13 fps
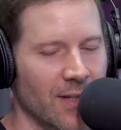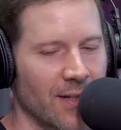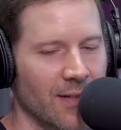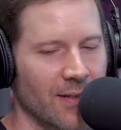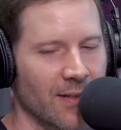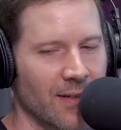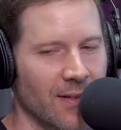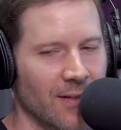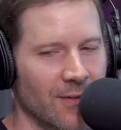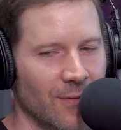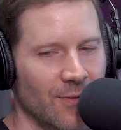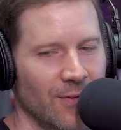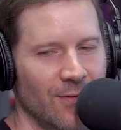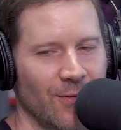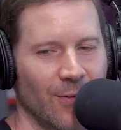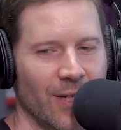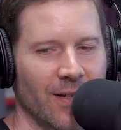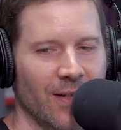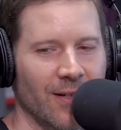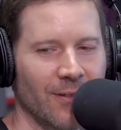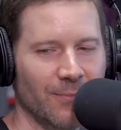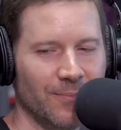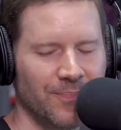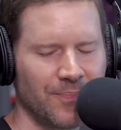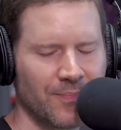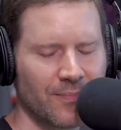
that uh, when um,